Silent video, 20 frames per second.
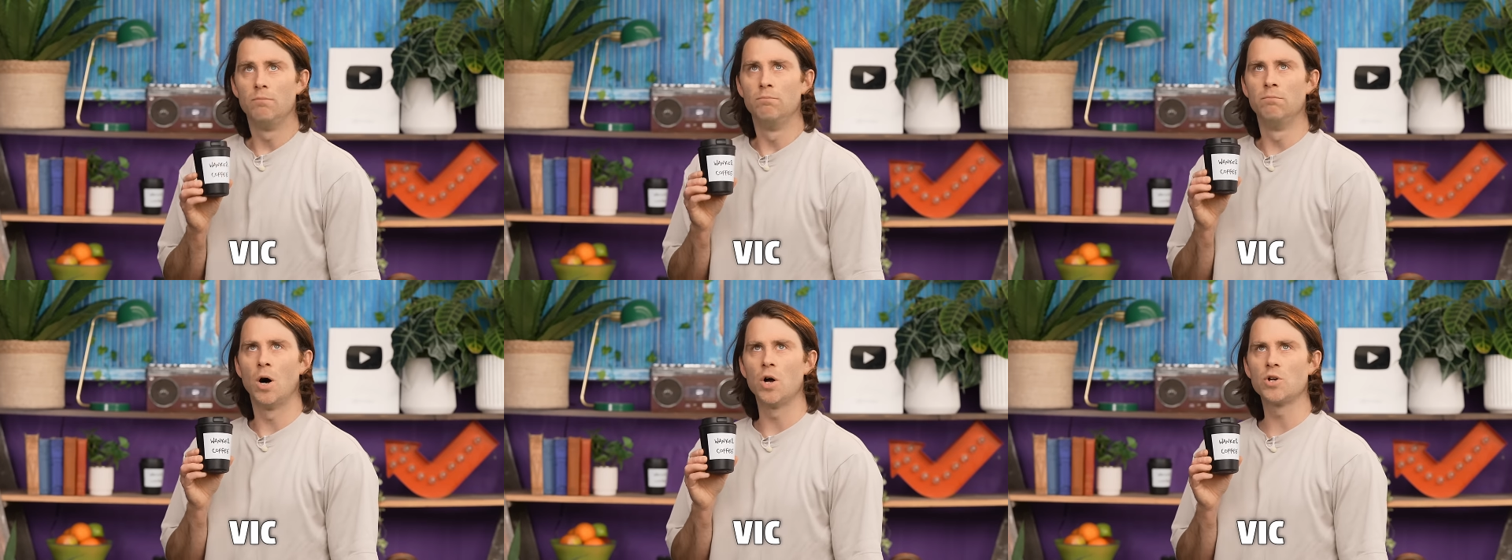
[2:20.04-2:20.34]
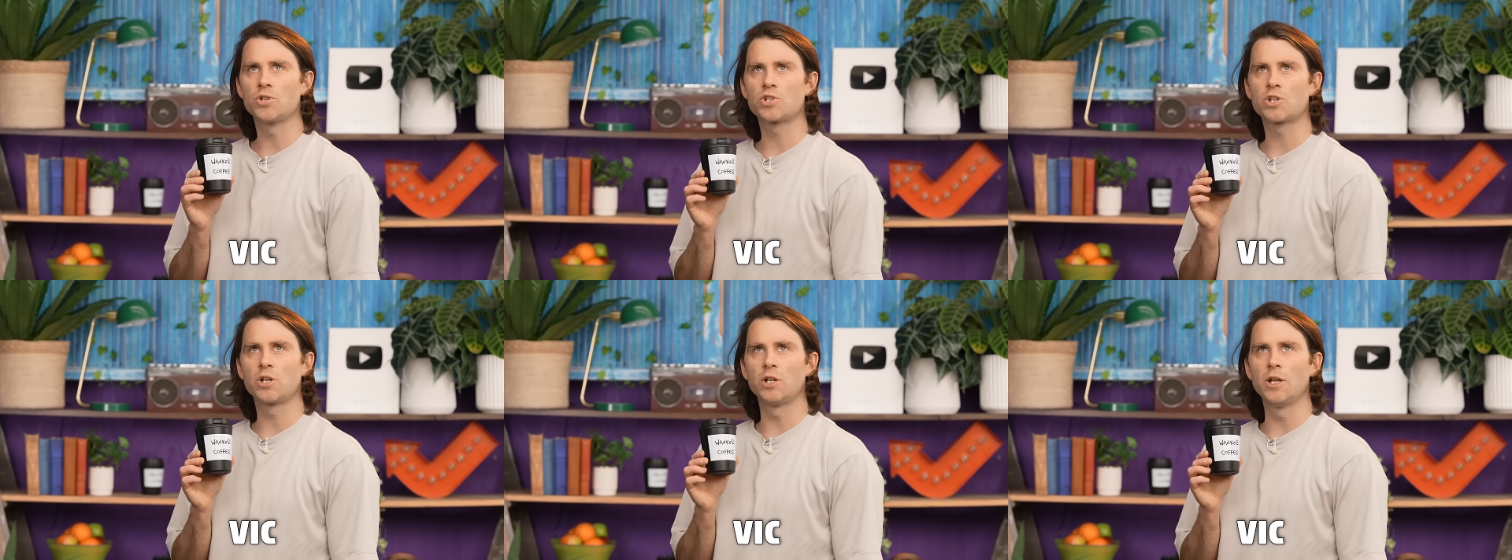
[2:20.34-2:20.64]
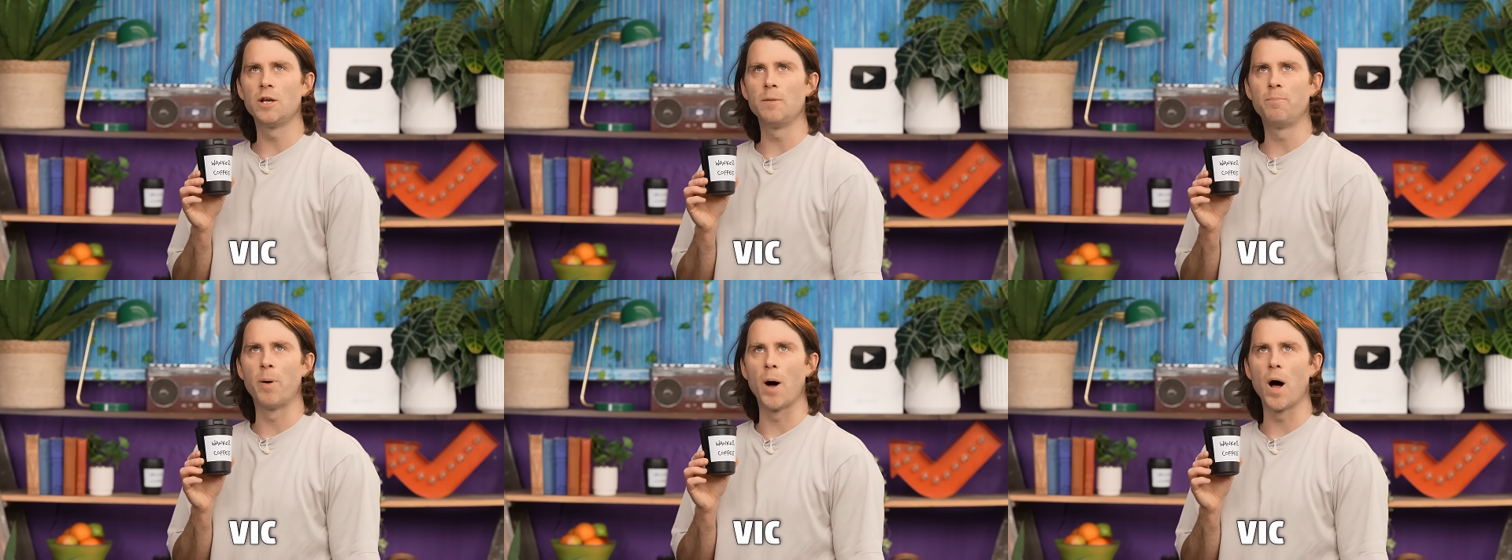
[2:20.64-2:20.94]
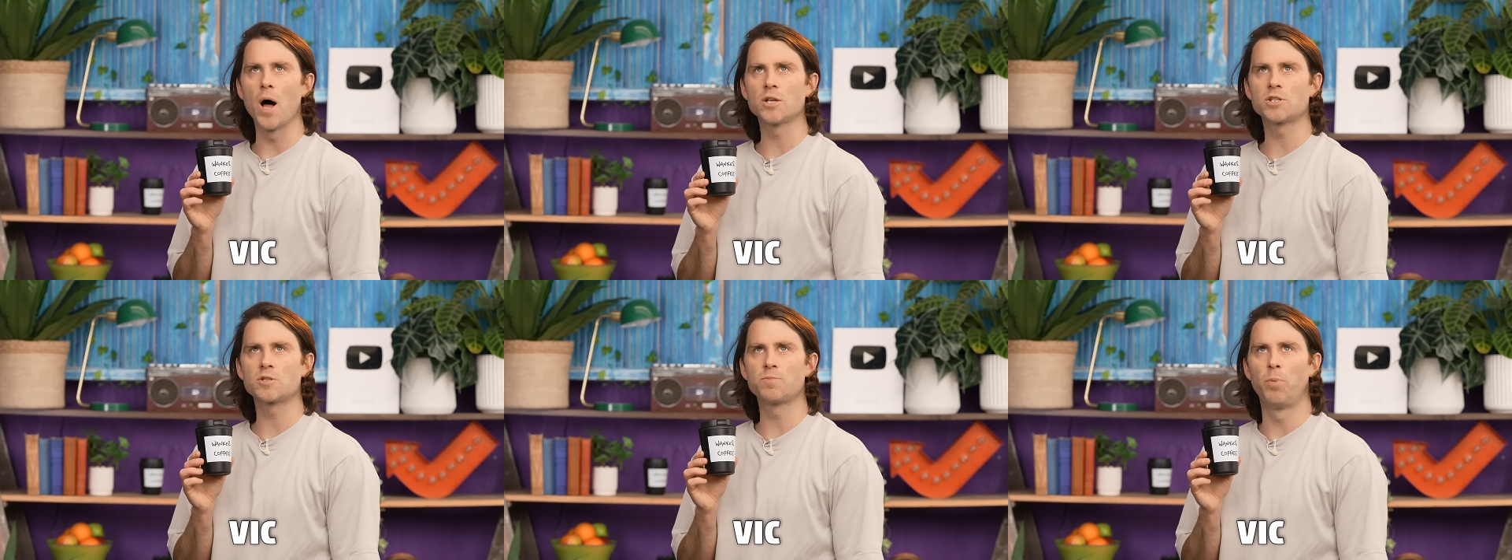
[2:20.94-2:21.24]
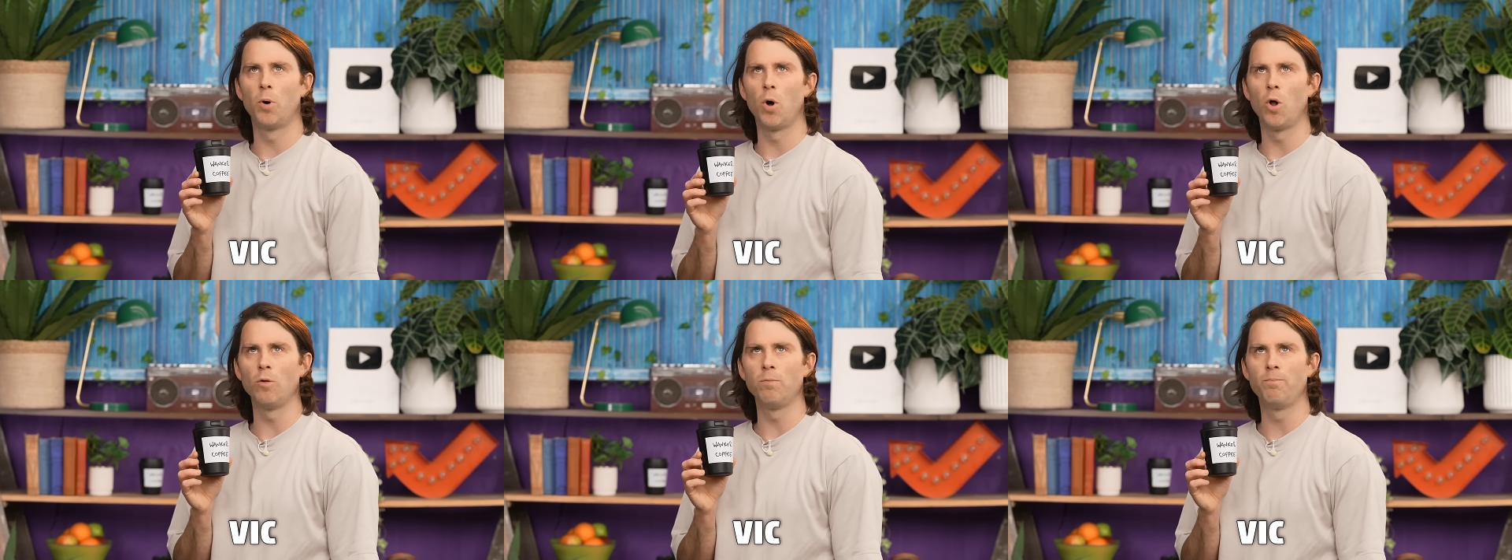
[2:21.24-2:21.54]
Mostly pass
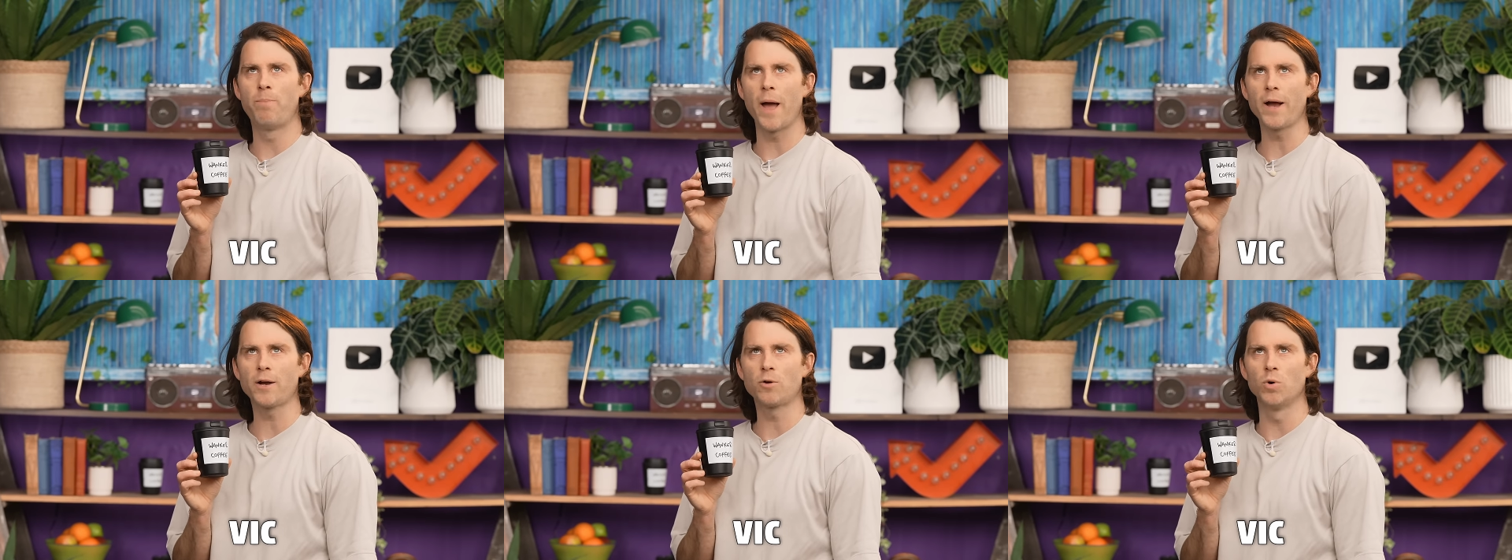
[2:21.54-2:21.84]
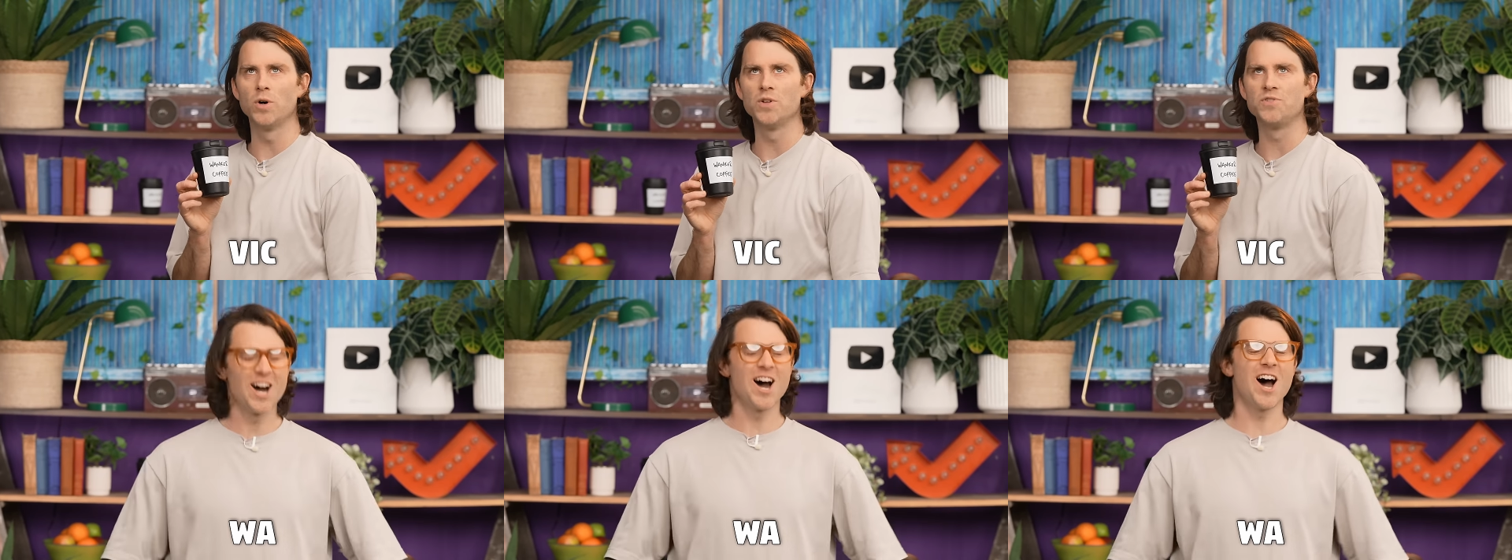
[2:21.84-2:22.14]
ball backwards.